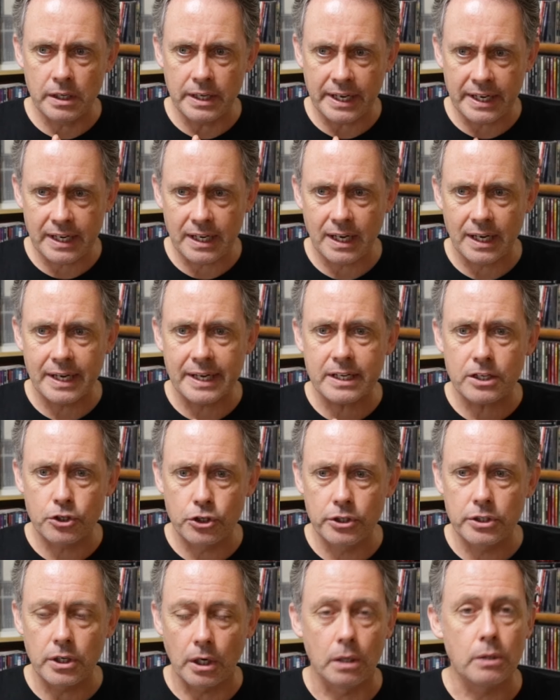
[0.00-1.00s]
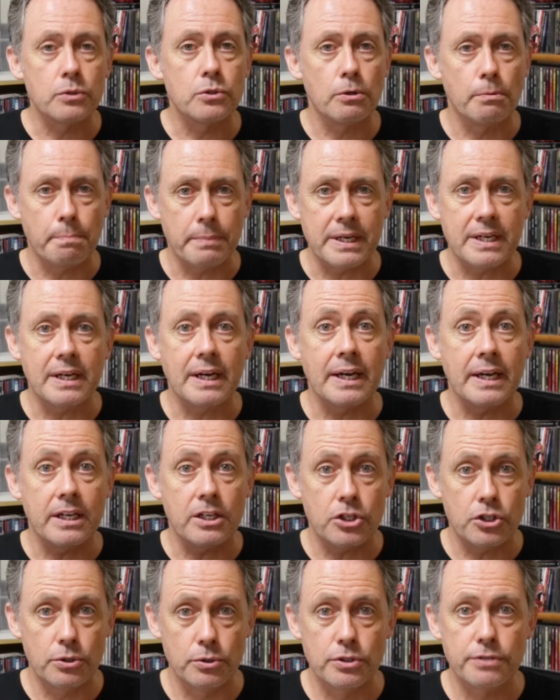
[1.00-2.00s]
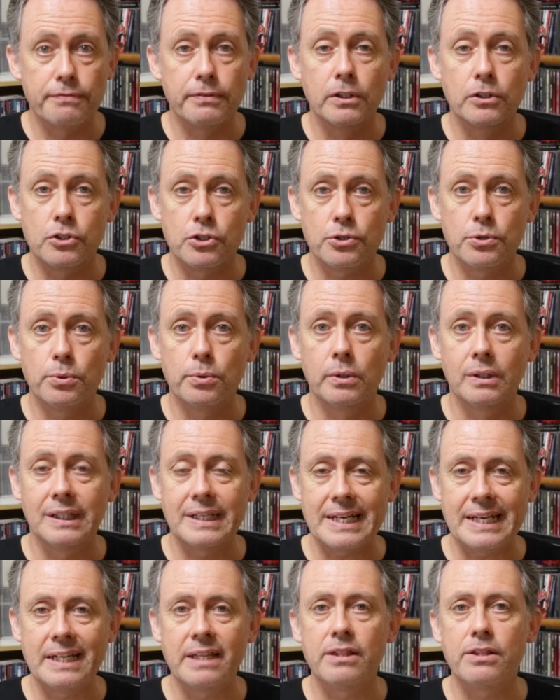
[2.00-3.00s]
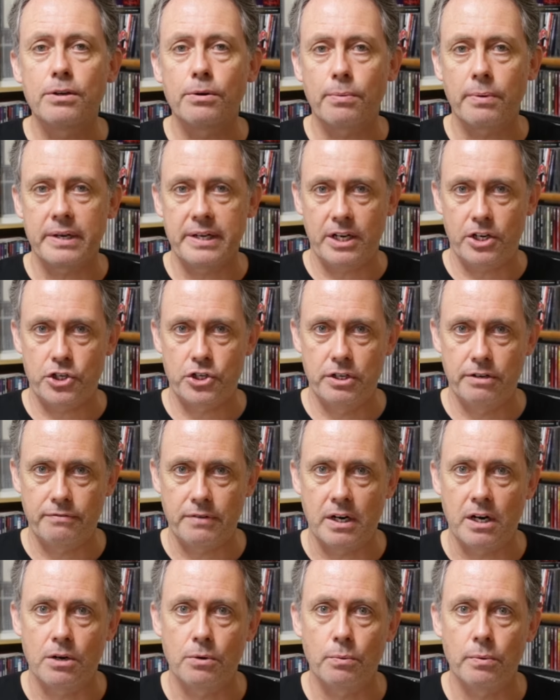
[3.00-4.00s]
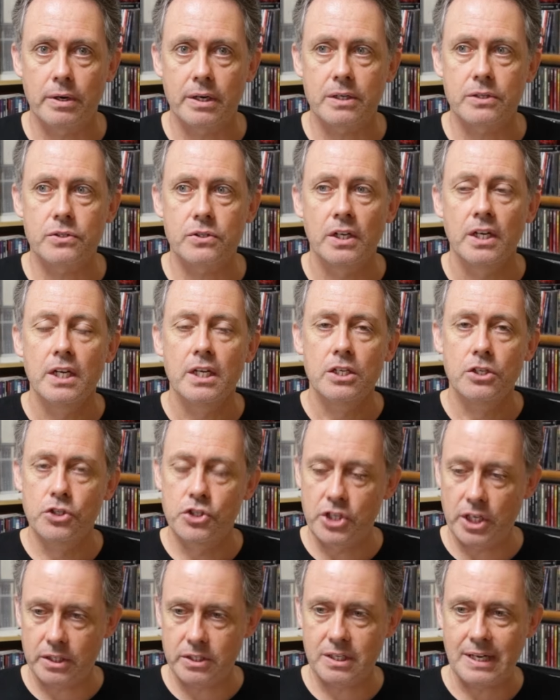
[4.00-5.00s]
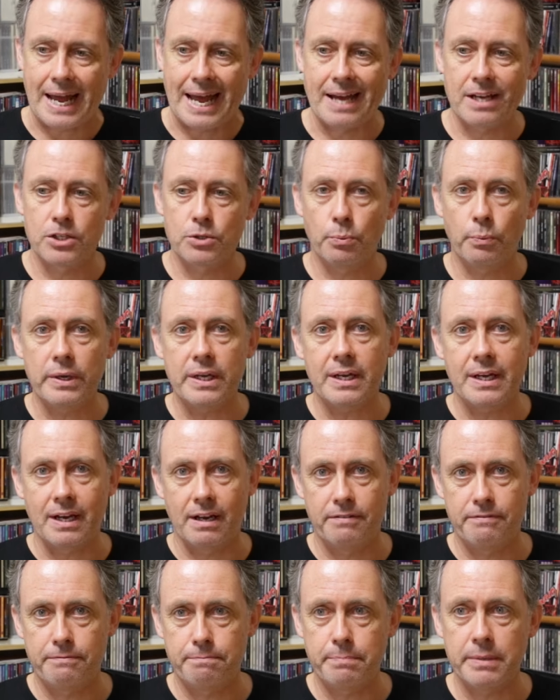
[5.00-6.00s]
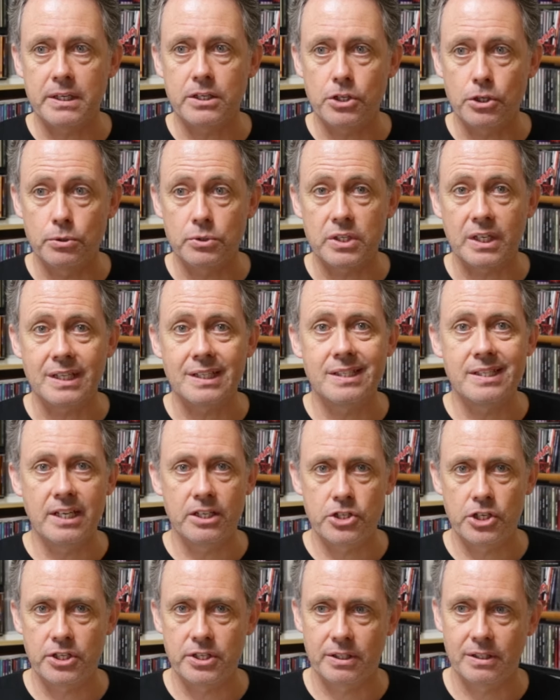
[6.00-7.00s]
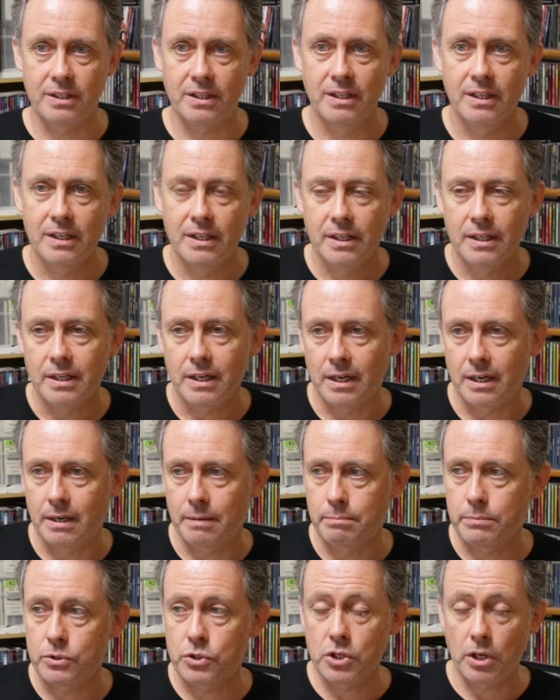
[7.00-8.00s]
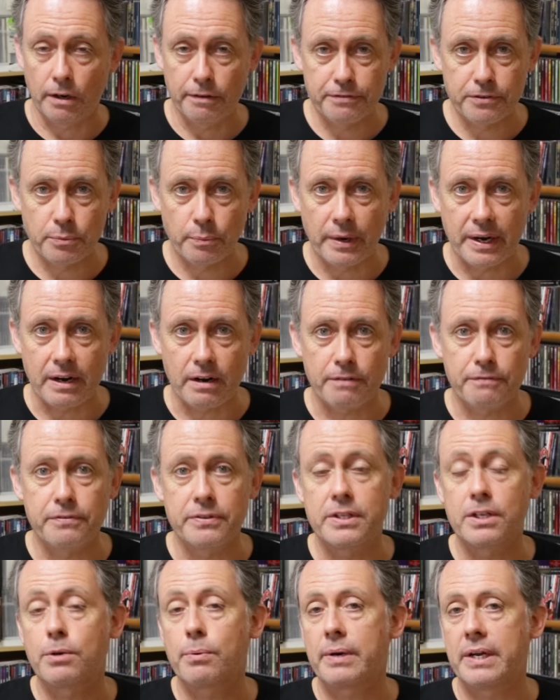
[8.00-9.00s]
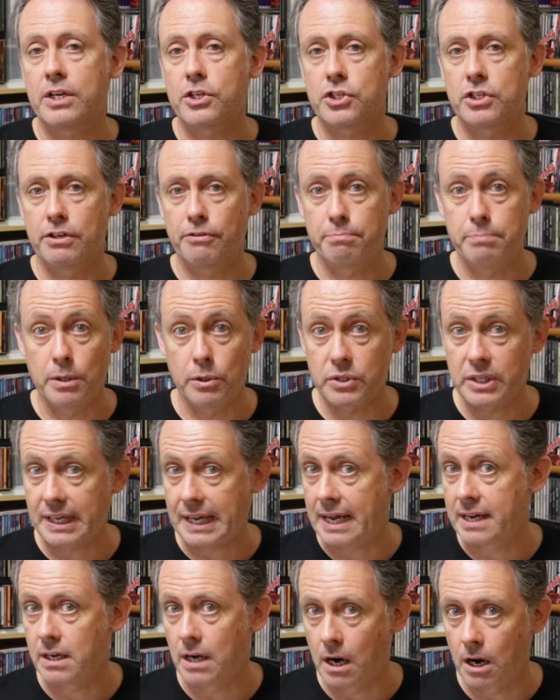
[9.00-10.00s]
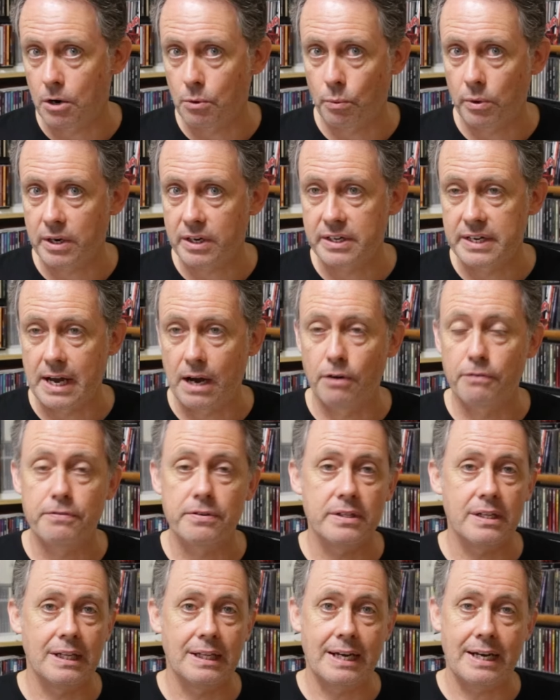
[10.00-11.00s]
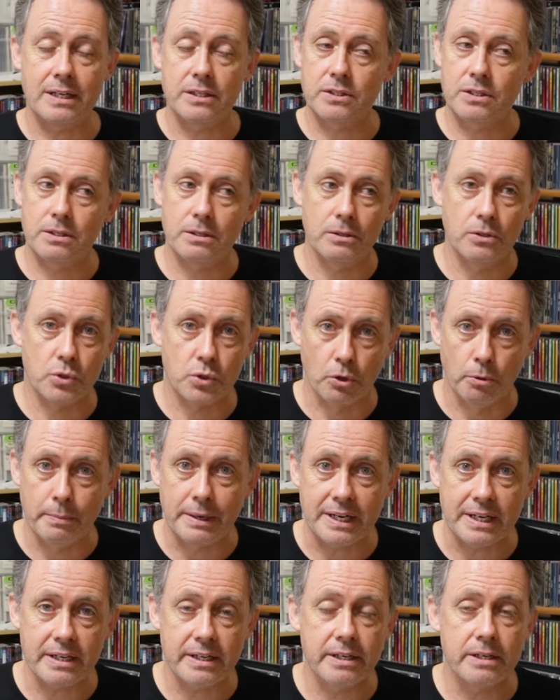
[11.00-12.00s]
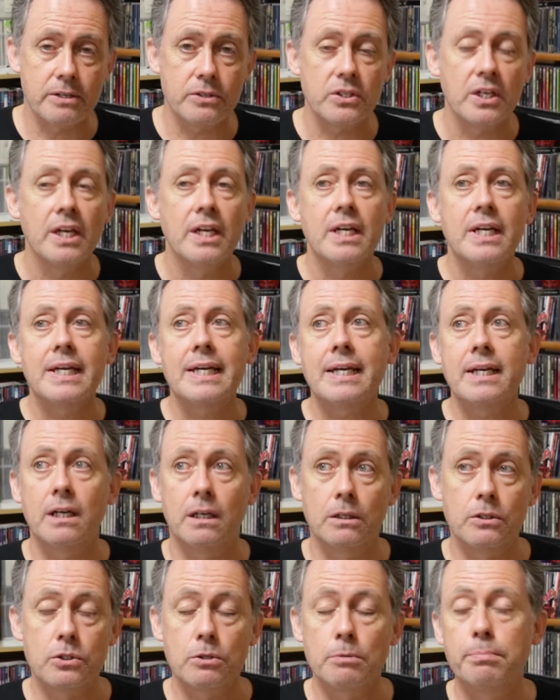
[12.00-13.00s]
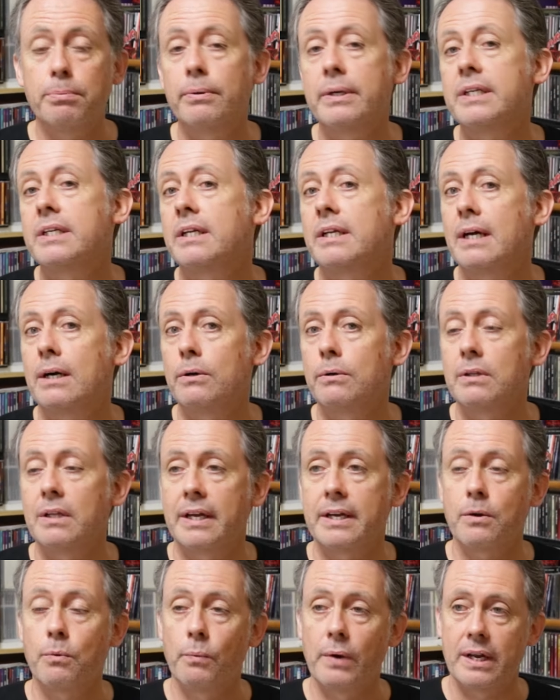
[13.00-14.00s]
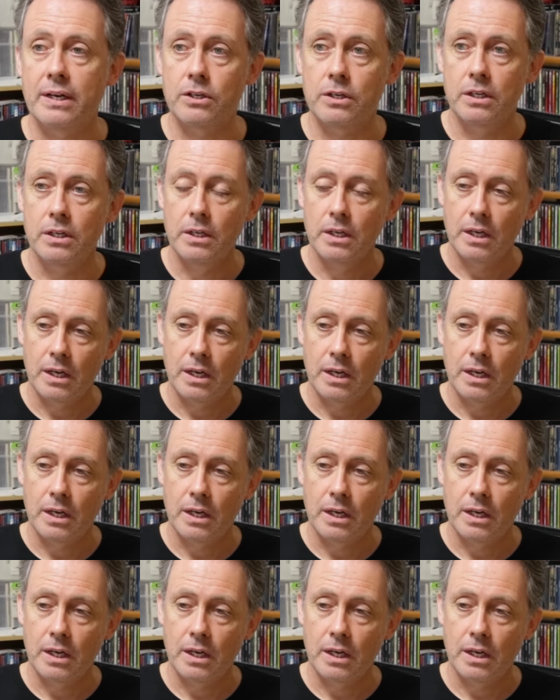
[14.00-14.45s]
AI could also be a useful tool in the creation of artworks, just as we have been using digital software for the creation of music and artwork now for the last so many years. He also pointed out, like, when